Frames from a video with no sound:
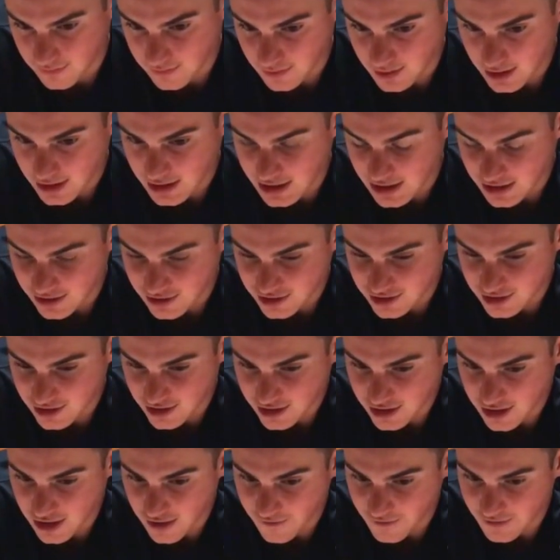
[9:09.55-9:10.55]
again, just
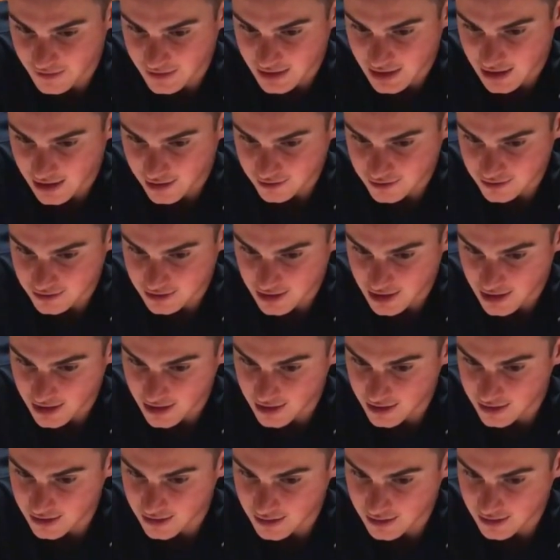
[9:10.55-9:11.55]
starting off at the
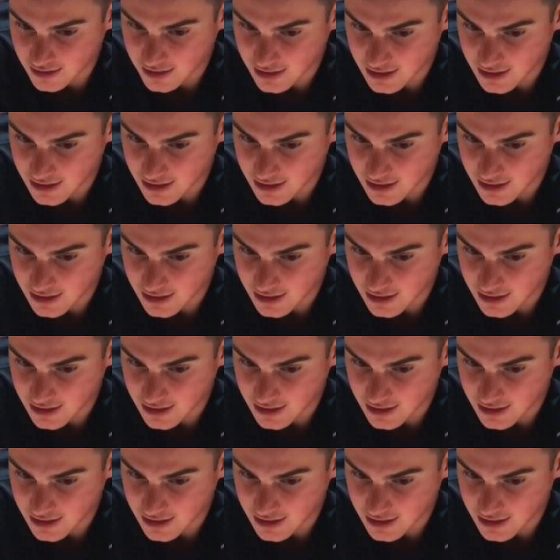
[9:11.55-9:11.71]
outside,